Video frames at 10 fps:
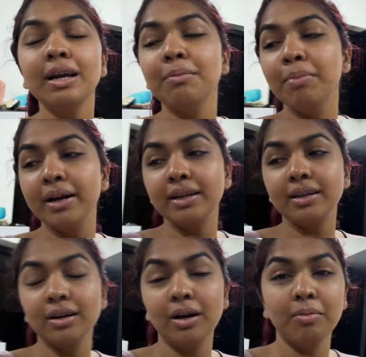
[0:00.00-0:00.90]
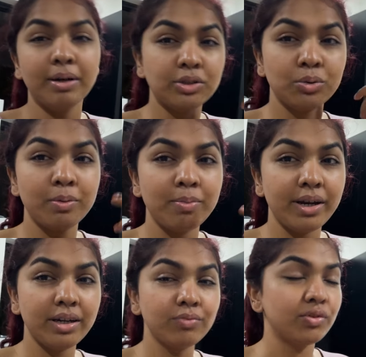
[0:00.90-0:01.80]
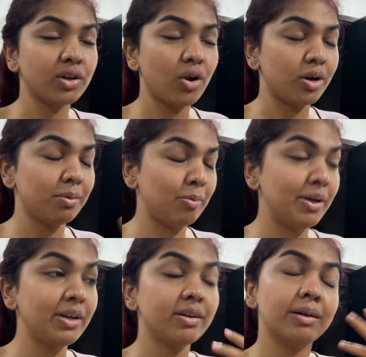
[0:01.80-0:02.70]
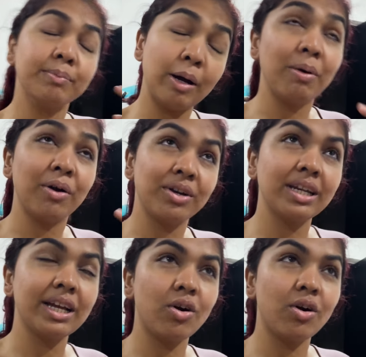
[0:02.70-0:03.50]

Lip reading: but my stupid brain forgot about it like